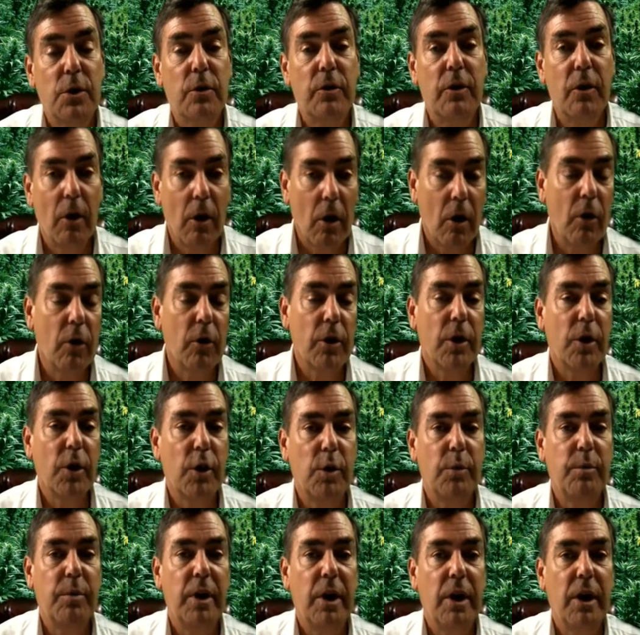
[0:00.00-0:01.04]
there are going
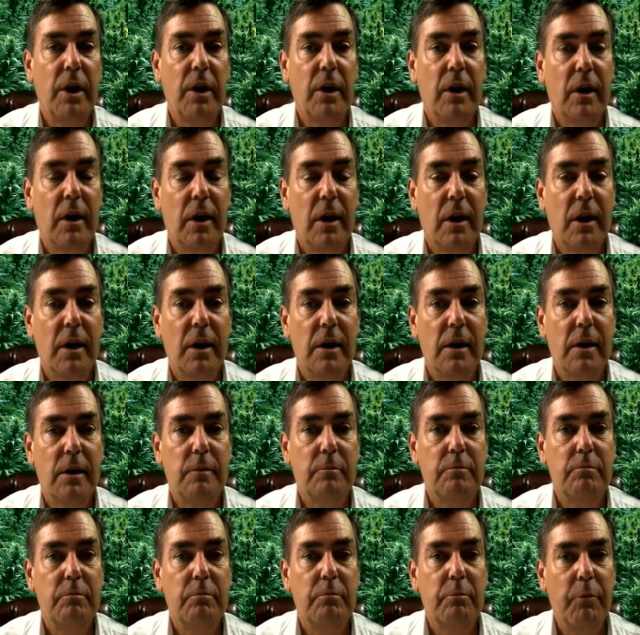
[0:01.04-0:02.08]
to be
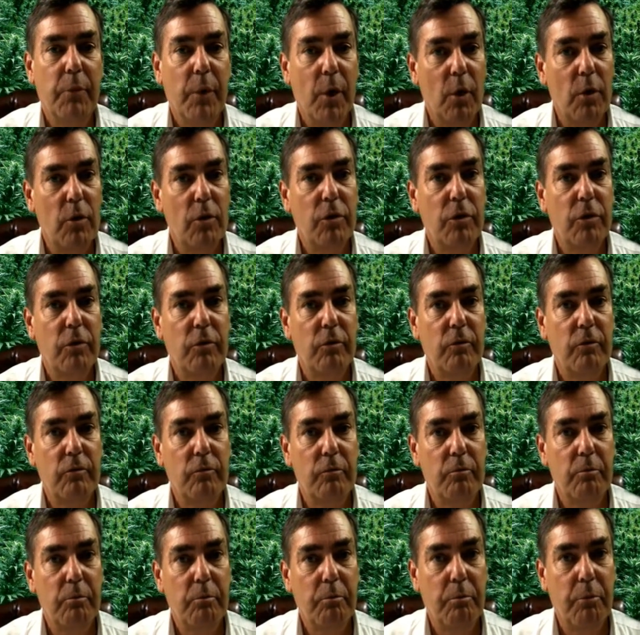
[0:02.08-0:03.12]
both
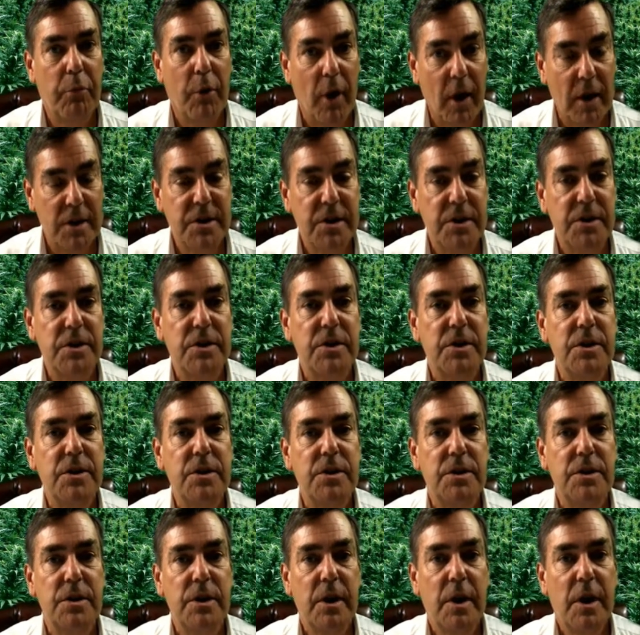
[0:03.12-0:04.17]

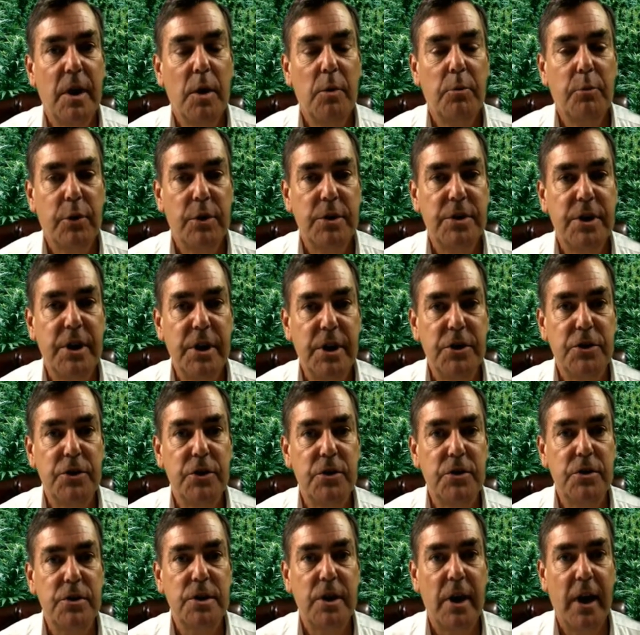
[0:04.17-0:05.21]
processes,
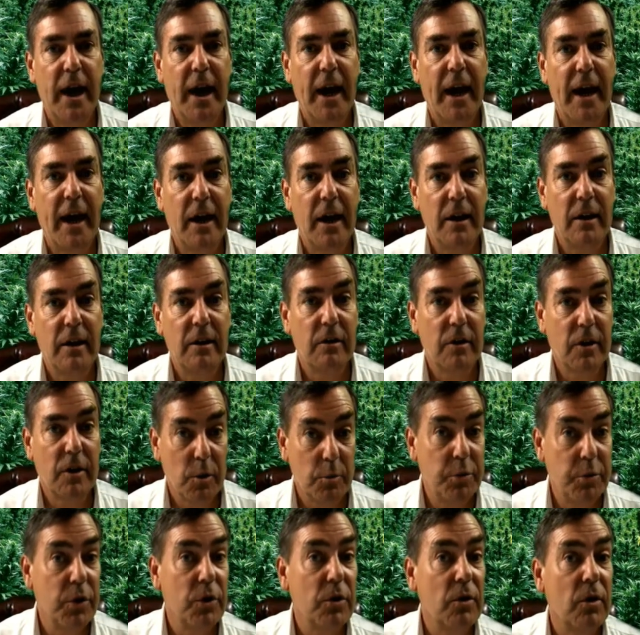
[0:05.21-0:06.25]
procedures, and
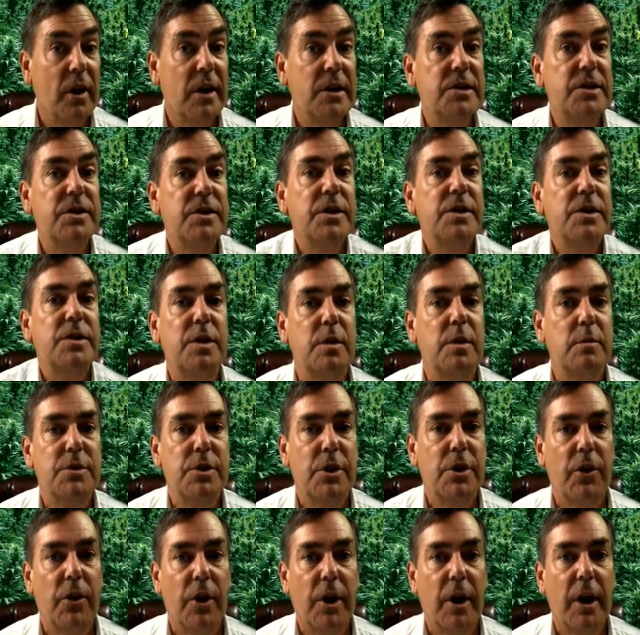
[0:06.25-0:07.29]
computerized systems
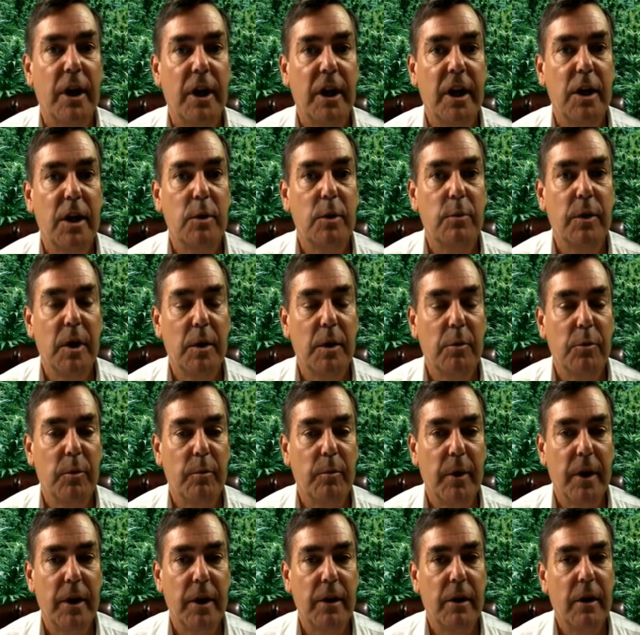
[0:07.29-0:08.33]
that are going to need to be
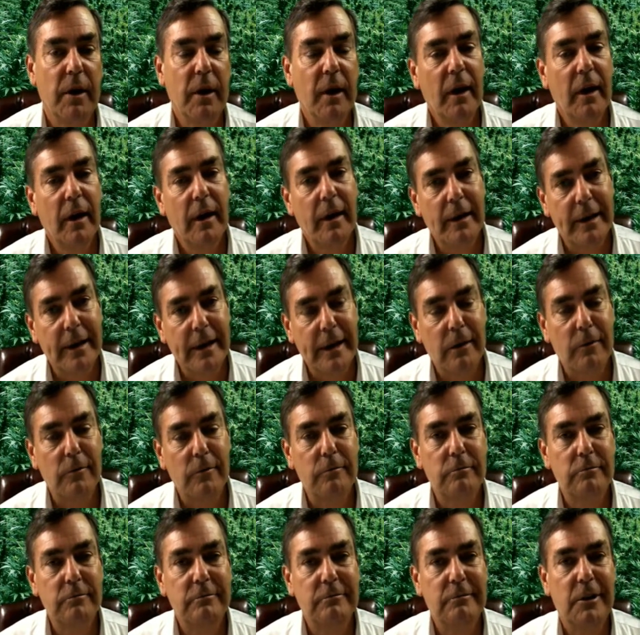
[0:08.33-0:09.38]
implemented. Now,
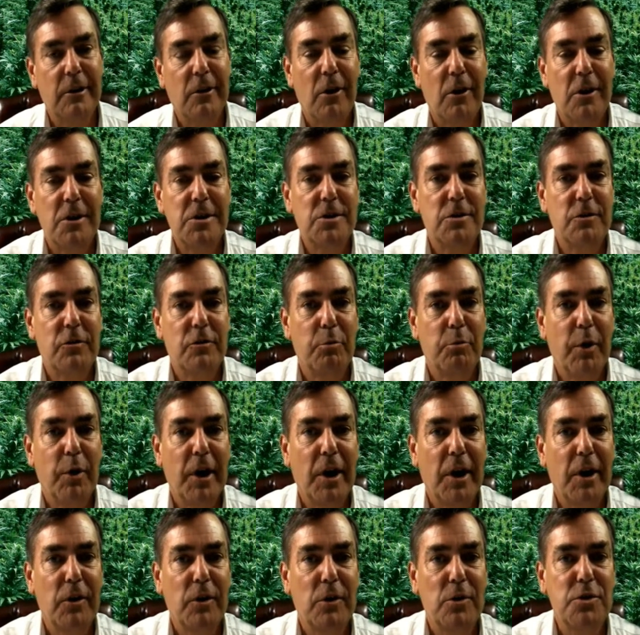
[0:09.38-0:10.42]
the cost of
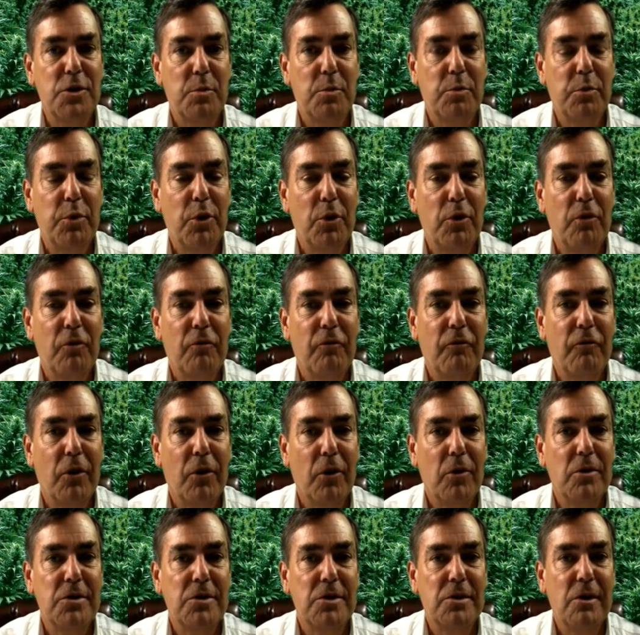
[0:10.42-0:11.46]
bringing those computer
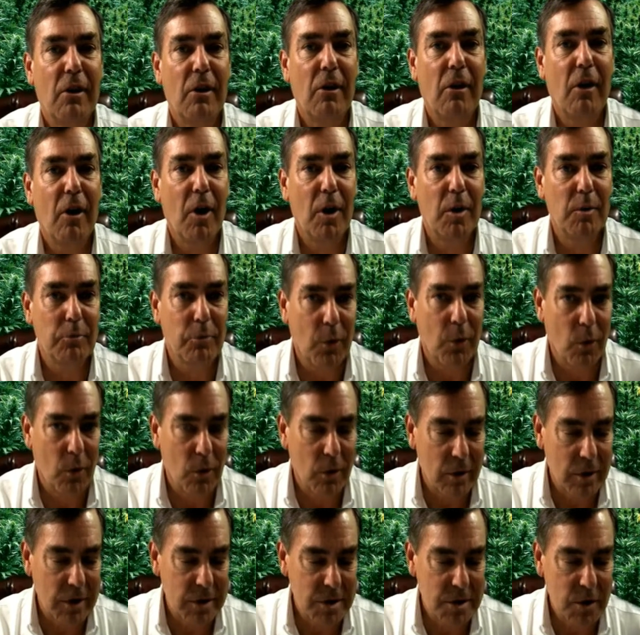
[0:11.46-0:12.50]
folks on
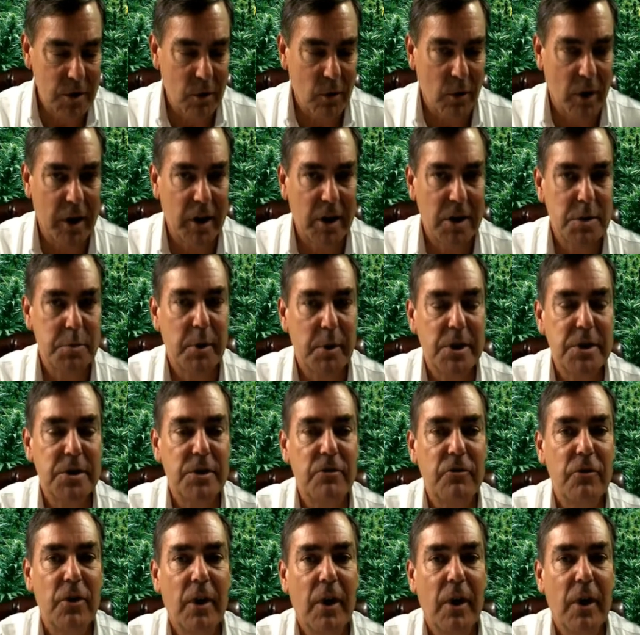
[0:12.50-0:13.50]
board is quite expensive.